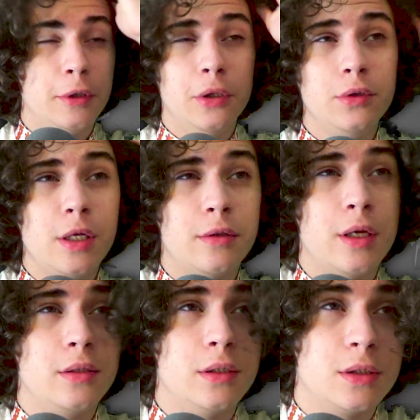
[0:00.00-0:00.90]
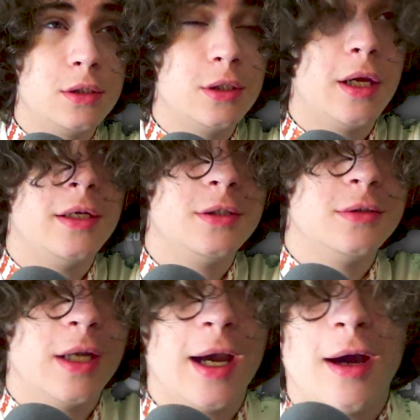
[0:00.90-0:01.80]
only thing that's changed
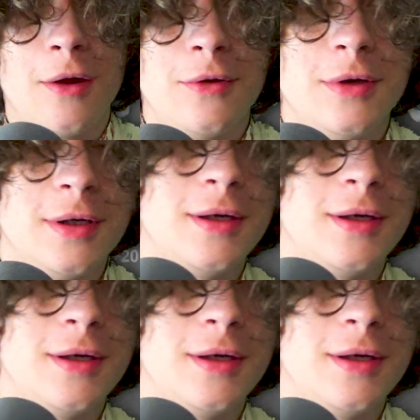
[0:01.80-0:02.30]
now